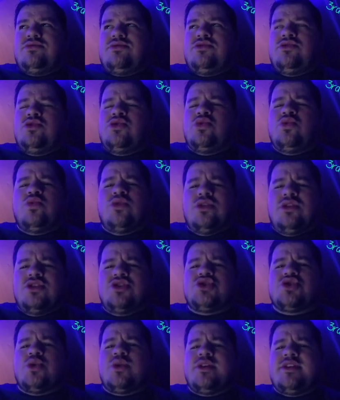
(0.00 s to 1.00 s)
you will
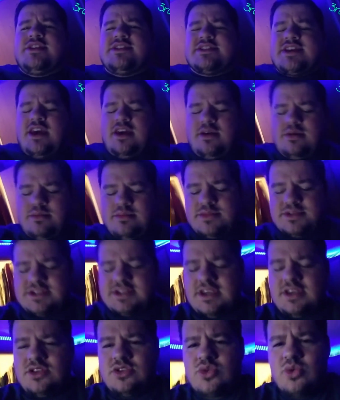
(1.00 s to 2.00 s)
enjoy these
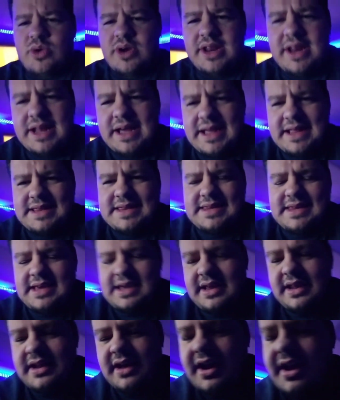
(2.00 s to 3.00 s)
games in
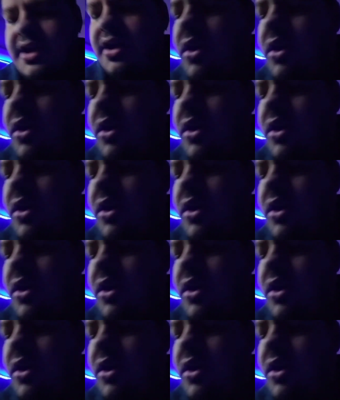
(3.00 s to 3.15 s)
2019. I